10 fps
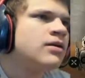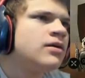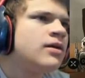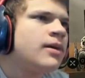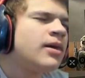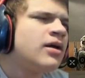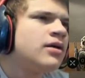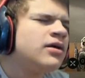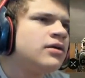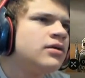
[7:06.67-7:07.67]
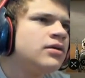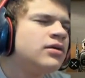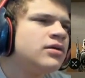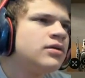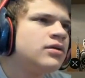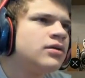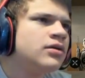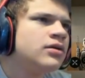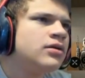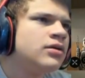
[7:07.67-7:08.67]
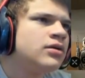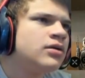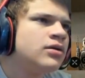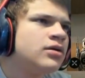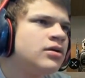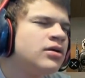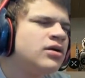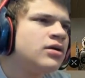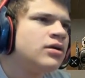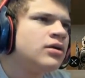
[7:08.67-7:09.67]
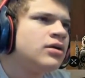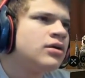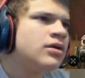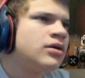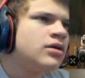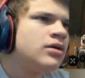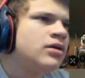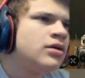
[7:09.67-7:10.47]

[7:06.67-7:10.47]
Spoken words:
Nobody speaks.